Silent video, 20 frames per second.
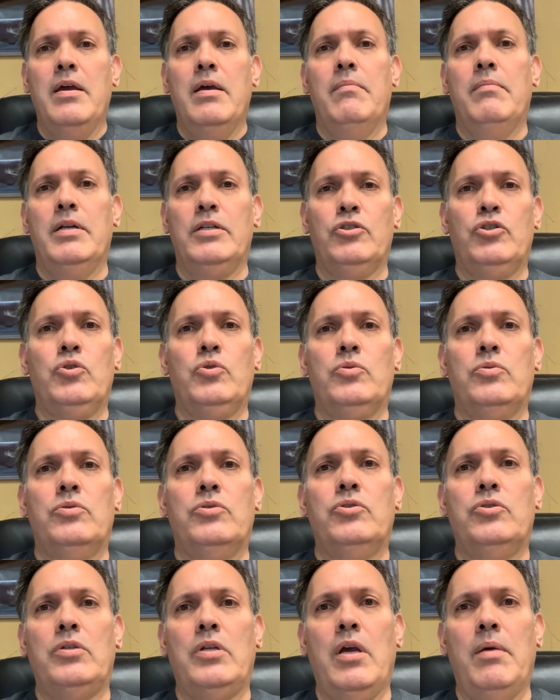but it's
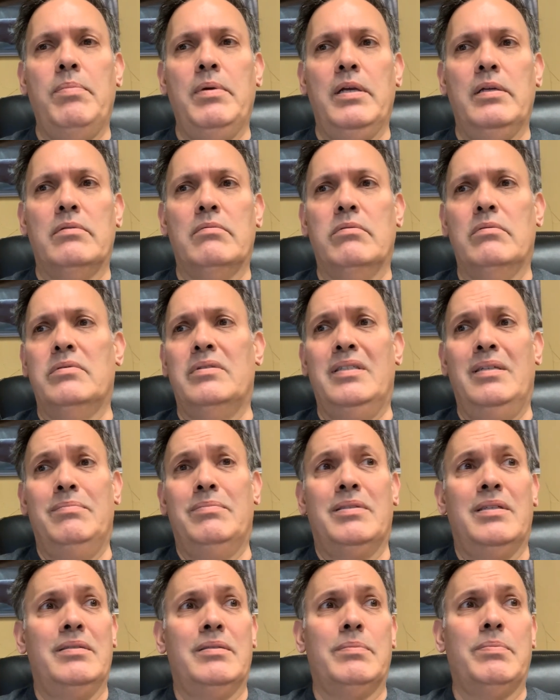stubby. It
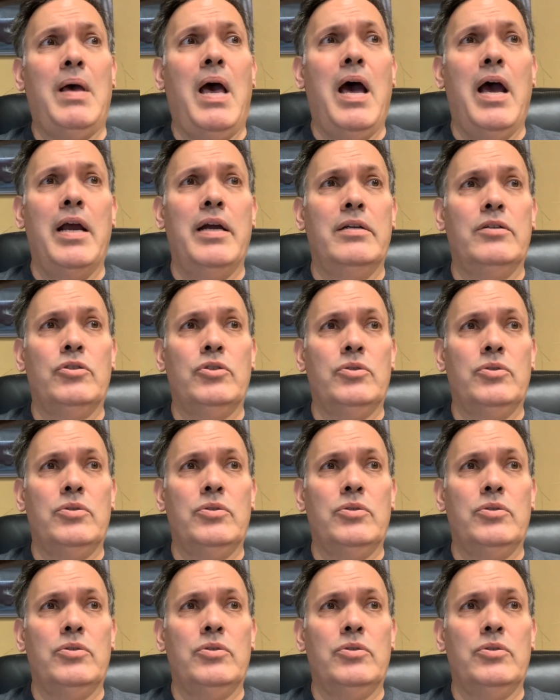seems it's higher.